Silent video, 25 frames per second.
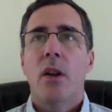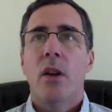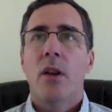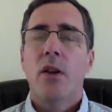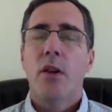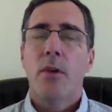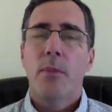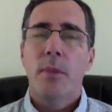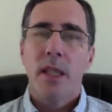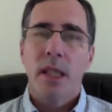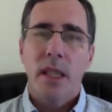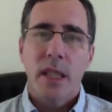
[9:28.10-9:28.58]
the
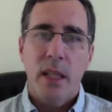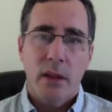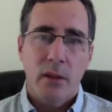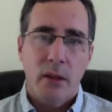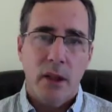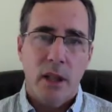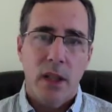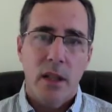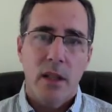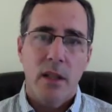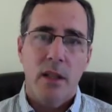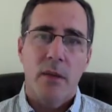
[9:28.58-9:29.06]

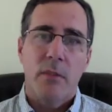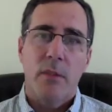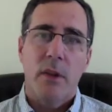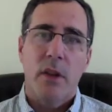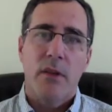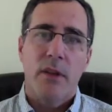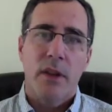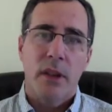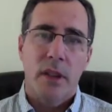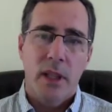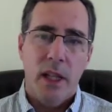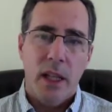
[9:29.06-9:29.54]
materialism of
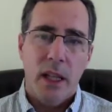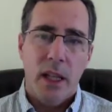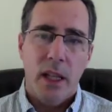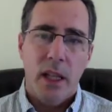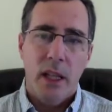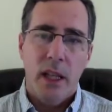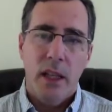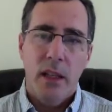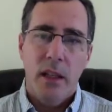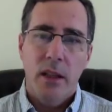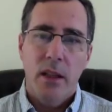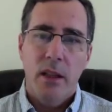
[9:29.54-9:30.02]
the day
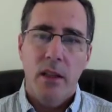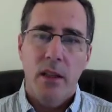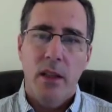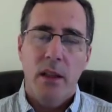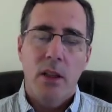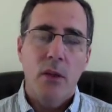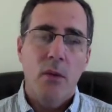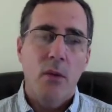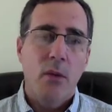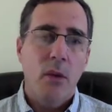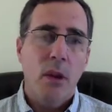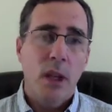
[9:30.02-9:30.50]

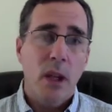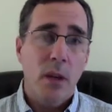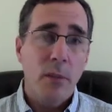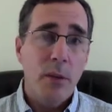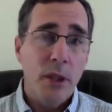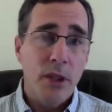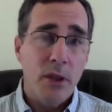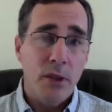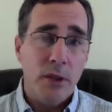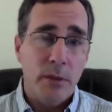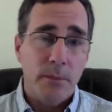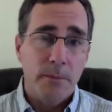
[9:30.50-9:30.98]
were coming
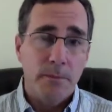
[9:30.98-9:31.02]
to.